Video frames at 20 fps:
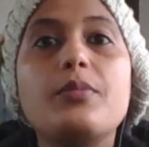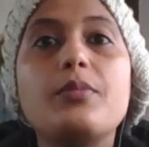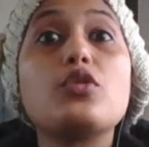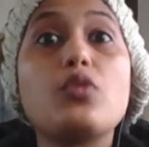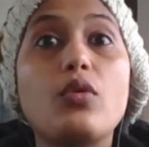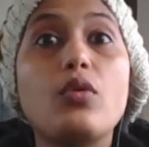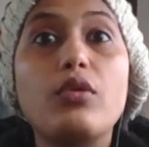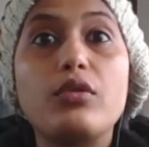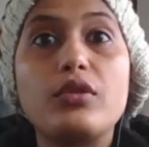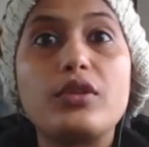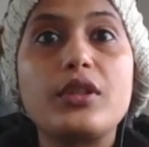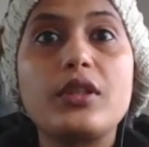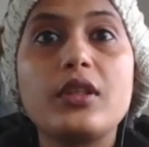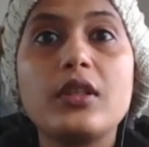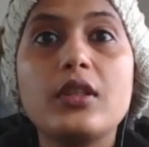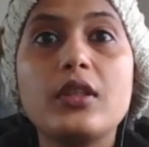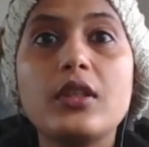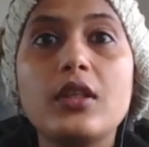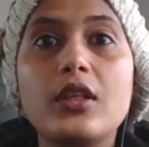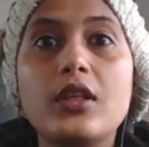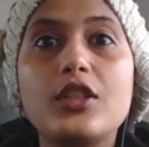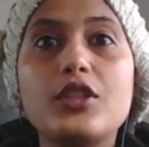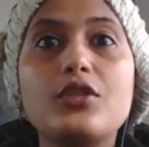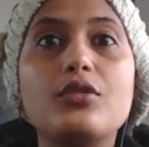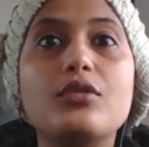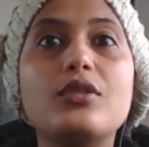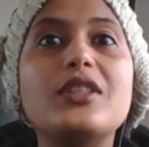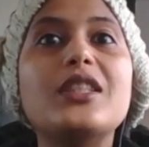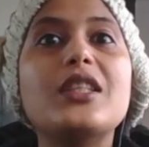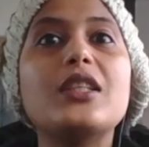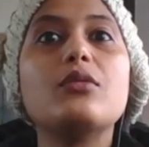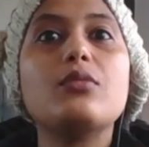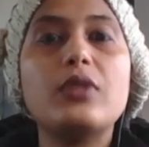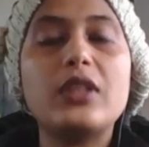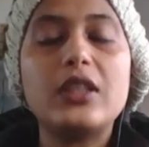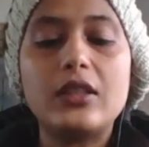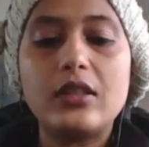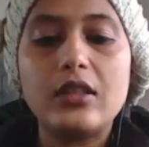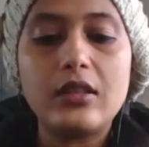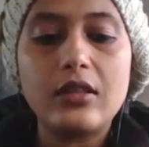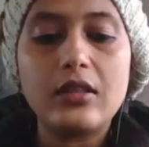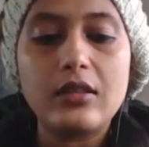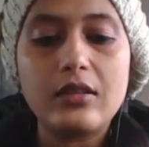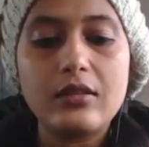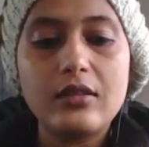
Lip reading: taught to deal with the